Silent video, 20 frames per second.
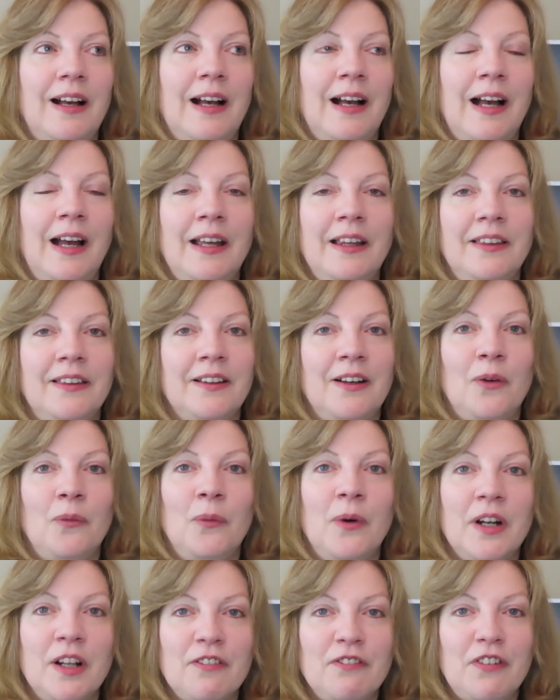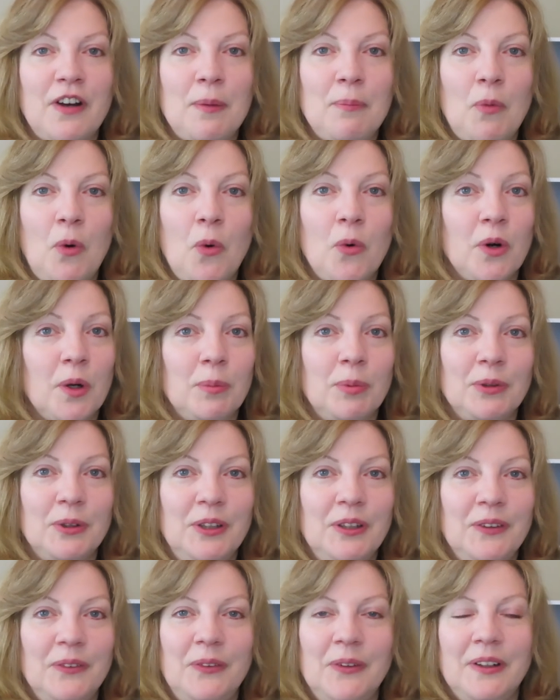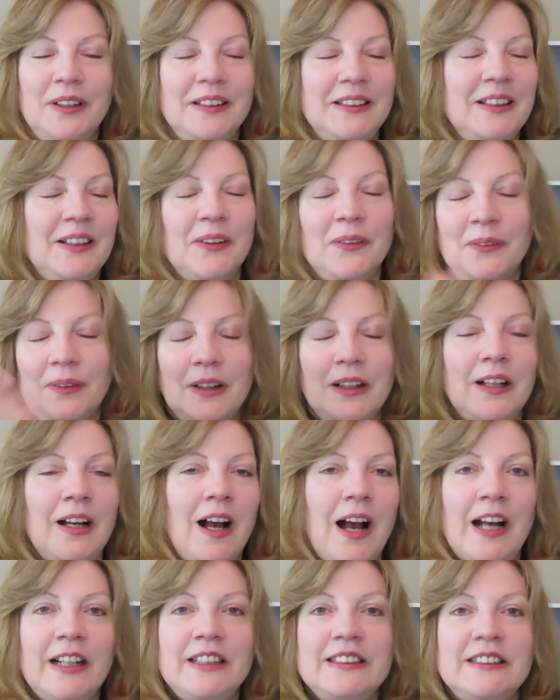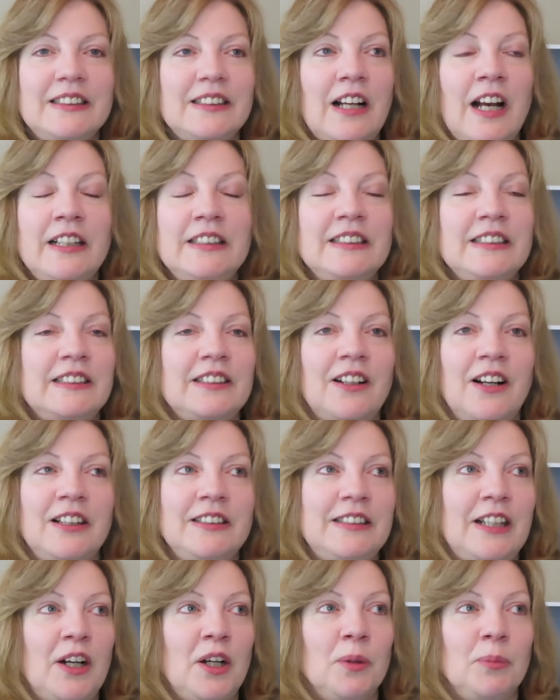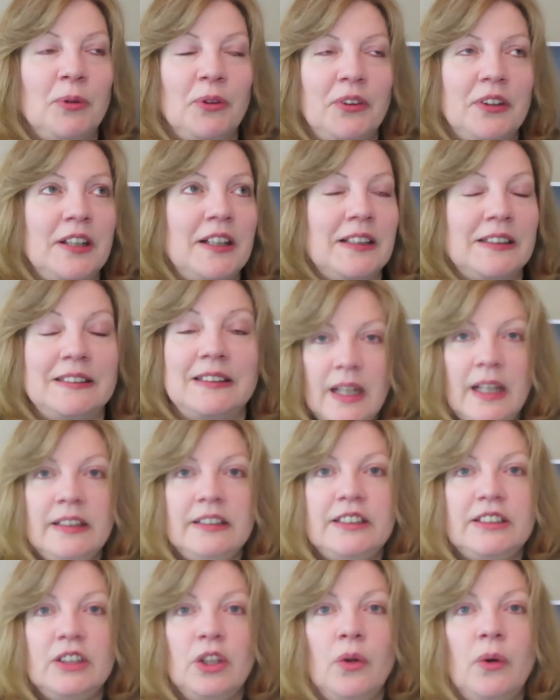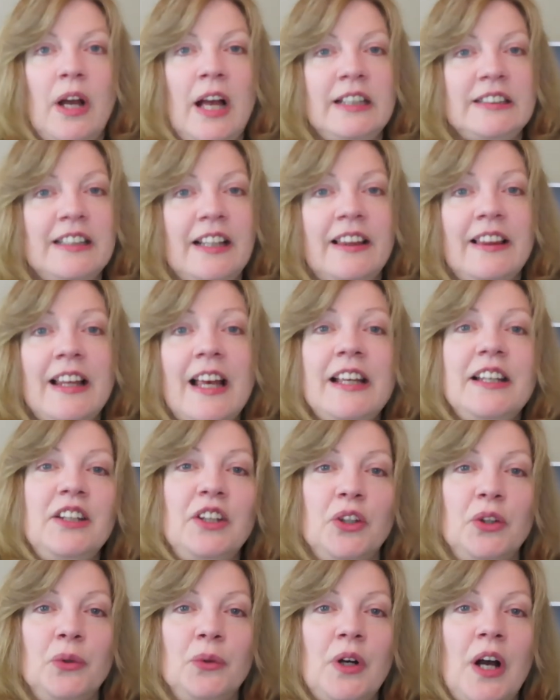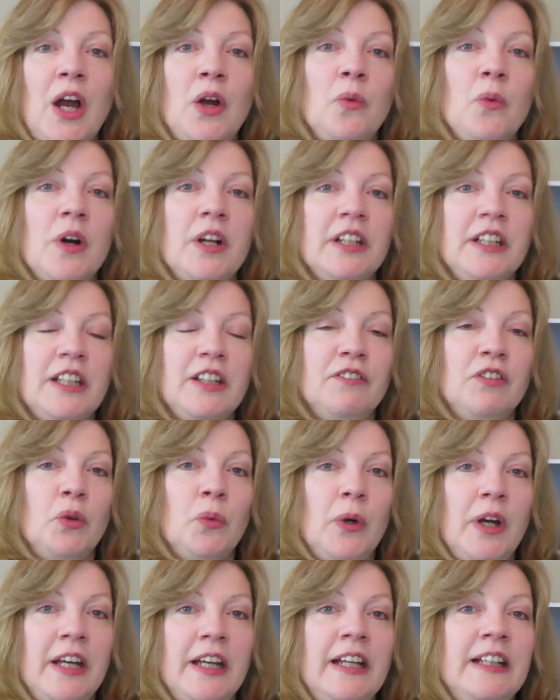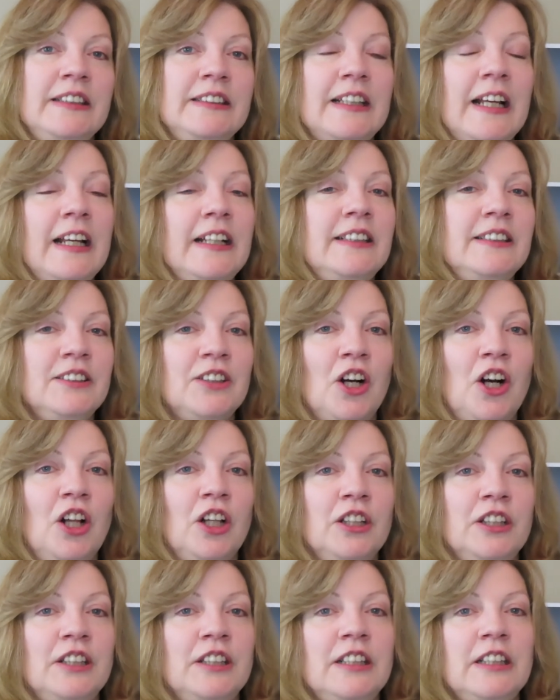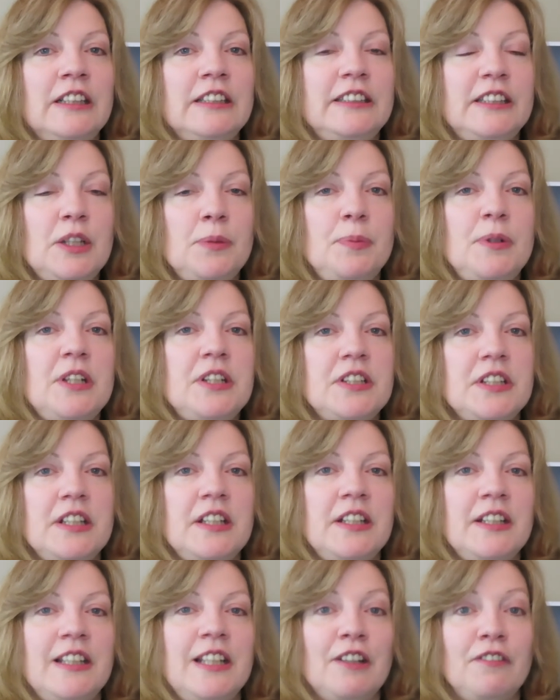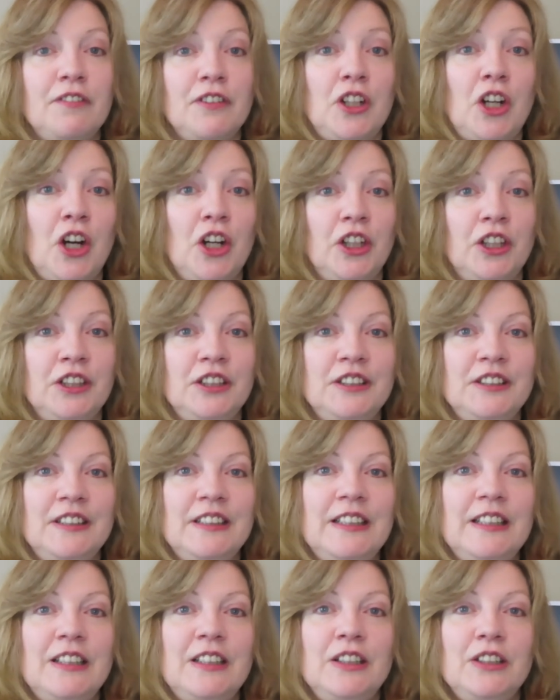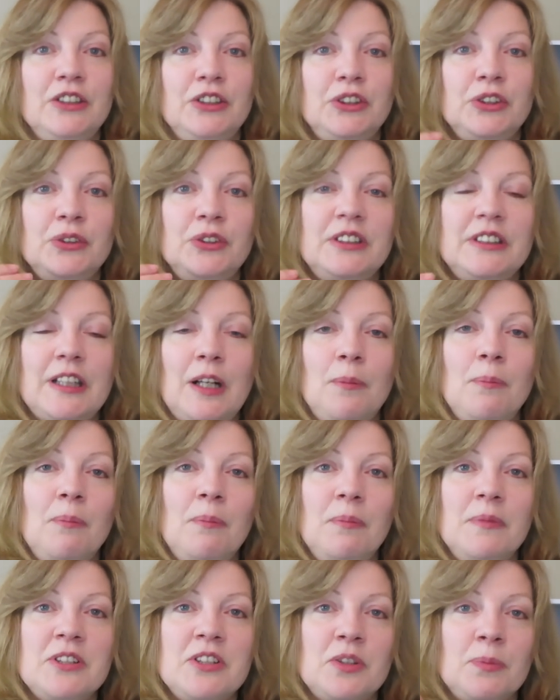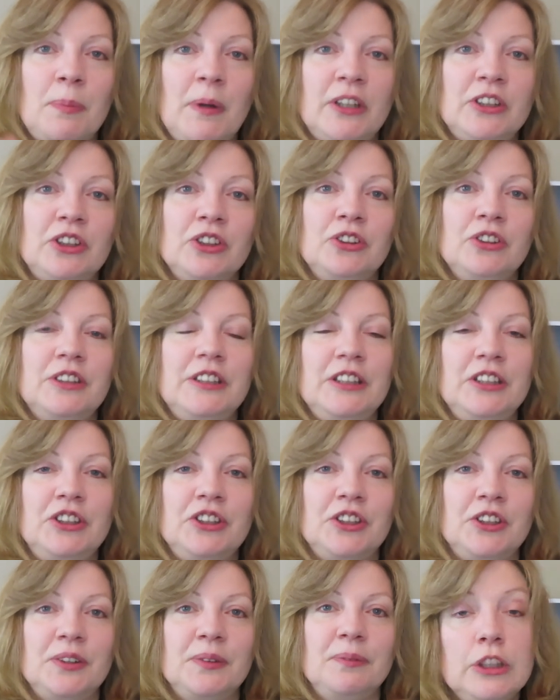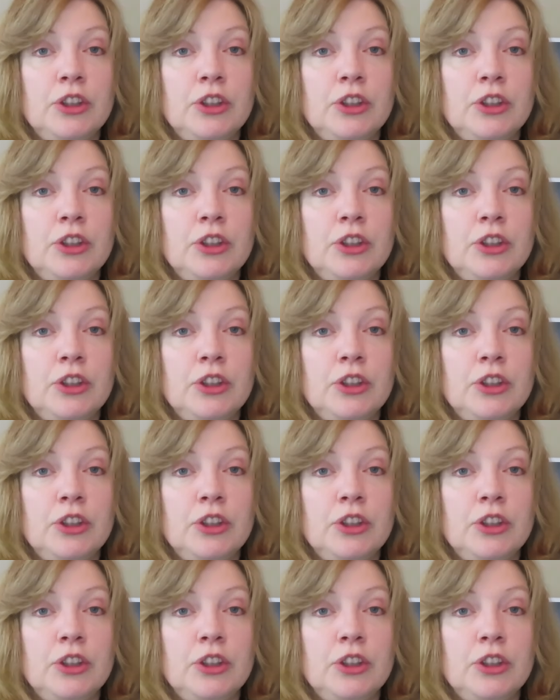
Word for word: I thought, what if I'm horrible? Or, you know, I just I just thought terrible things. And so as a thank you, I want to give away a ten dollar T P T gift card to some special teacher.